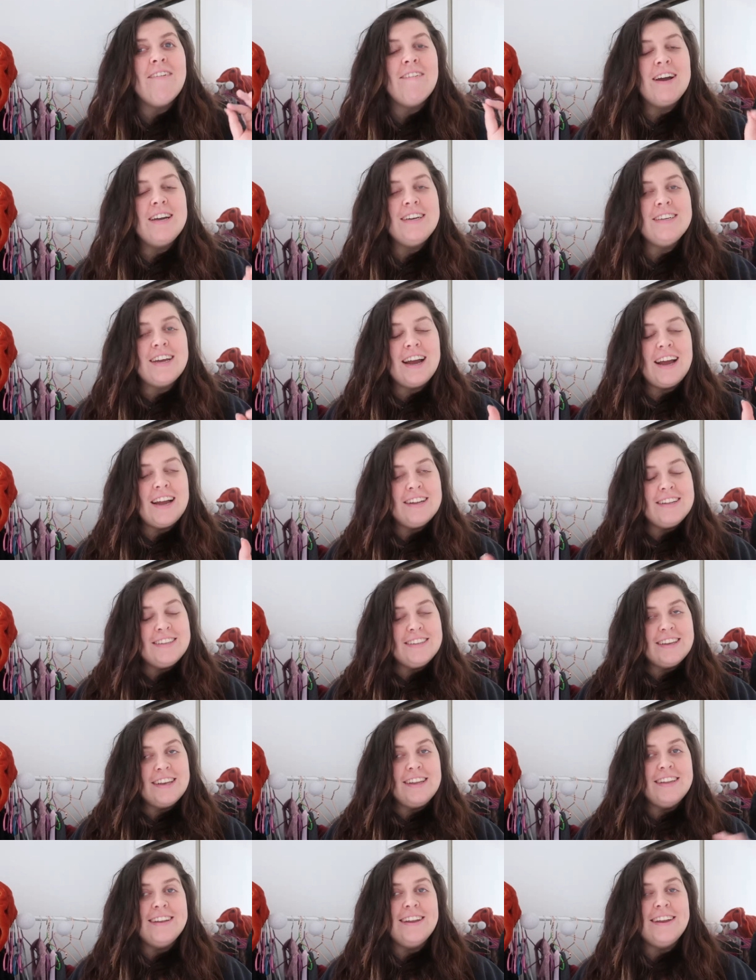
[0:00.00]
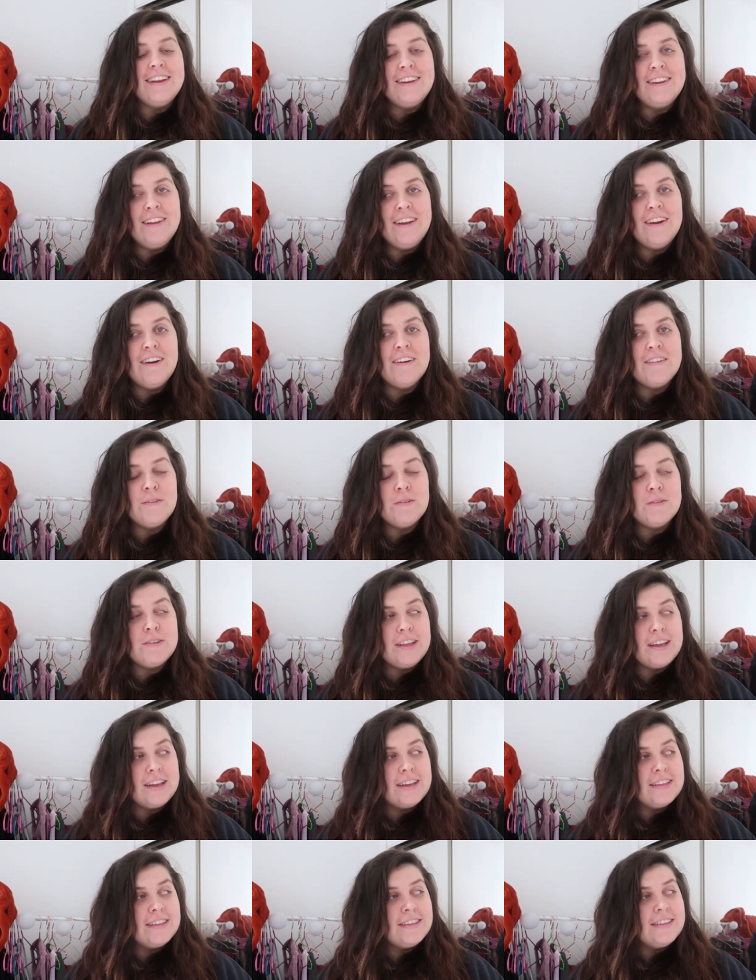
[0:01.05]
I wish I'd continue doing all those
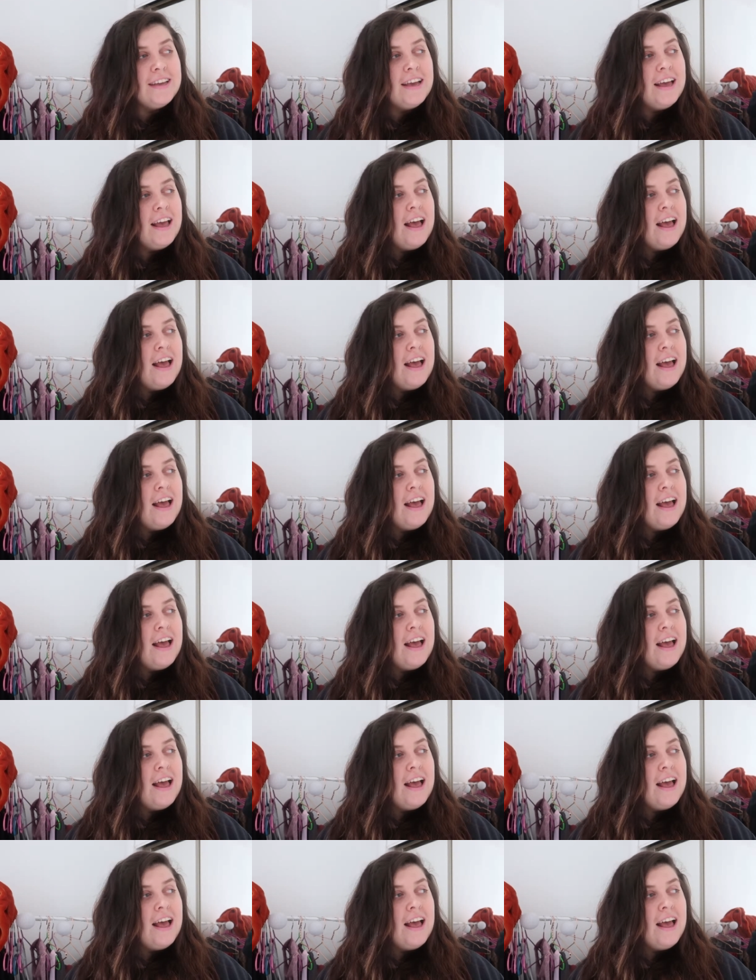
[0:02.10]
things.